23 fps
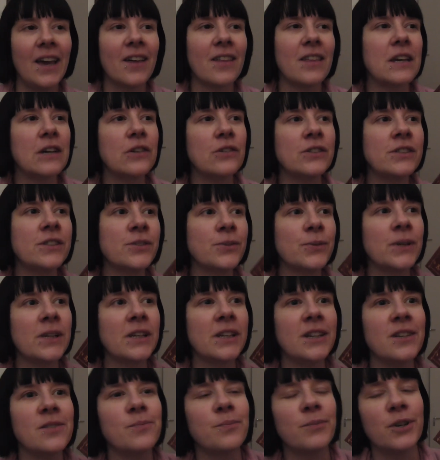There isn't
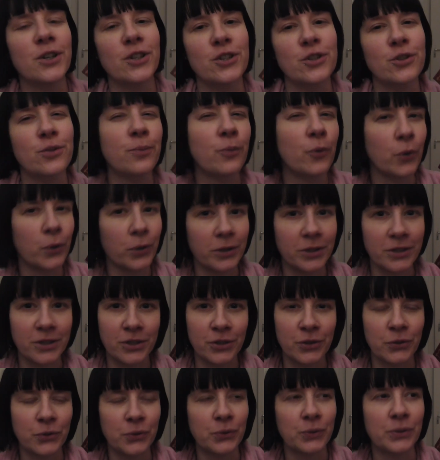really much more
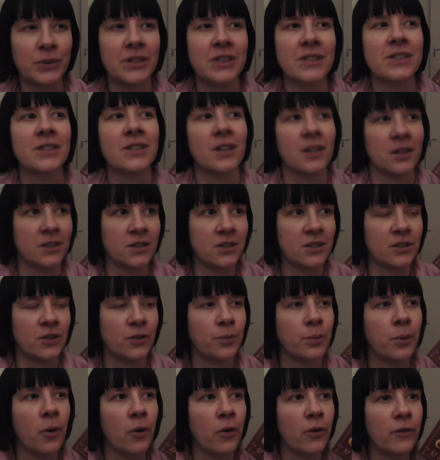to discuss
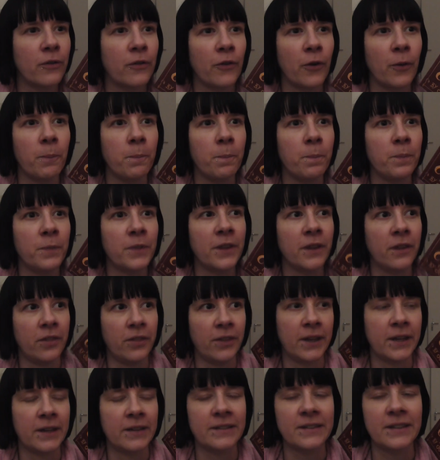apart from the
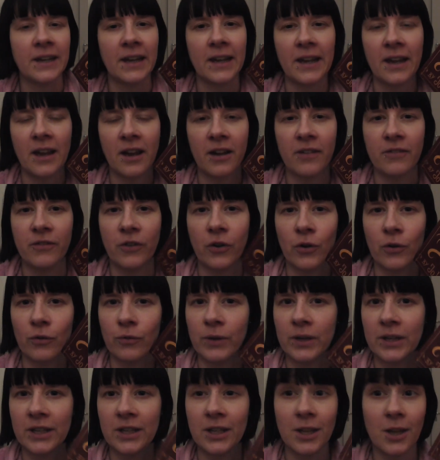things I have
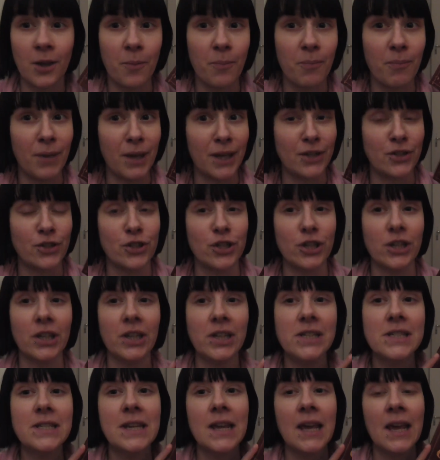already
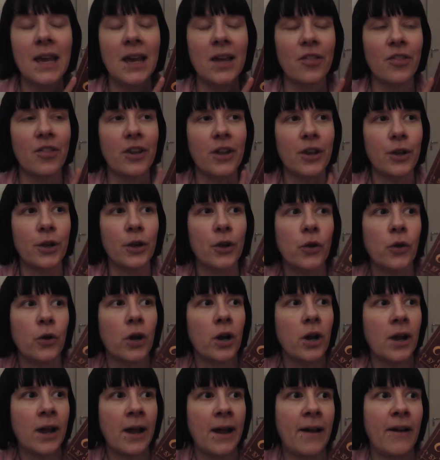mentioned. There
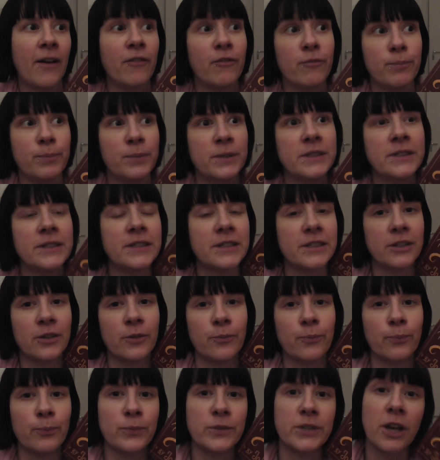have been
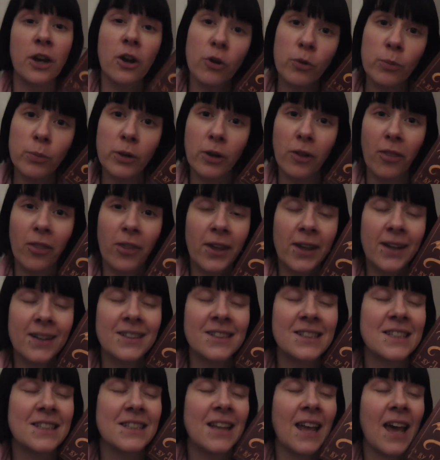some terrible
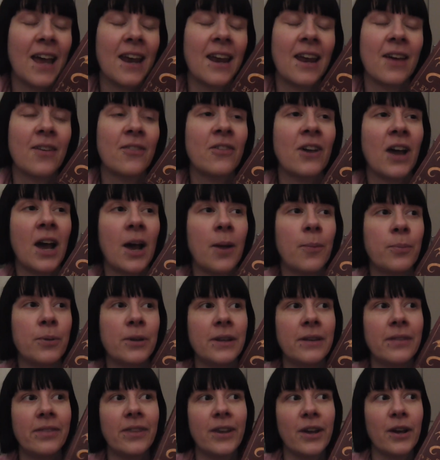things that have
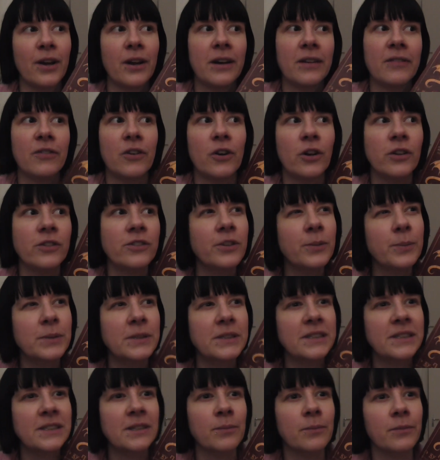happened. There have also
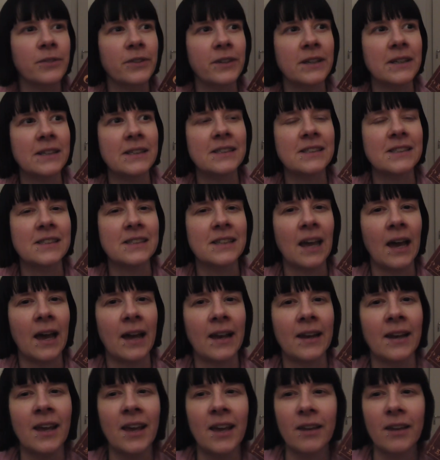been some things that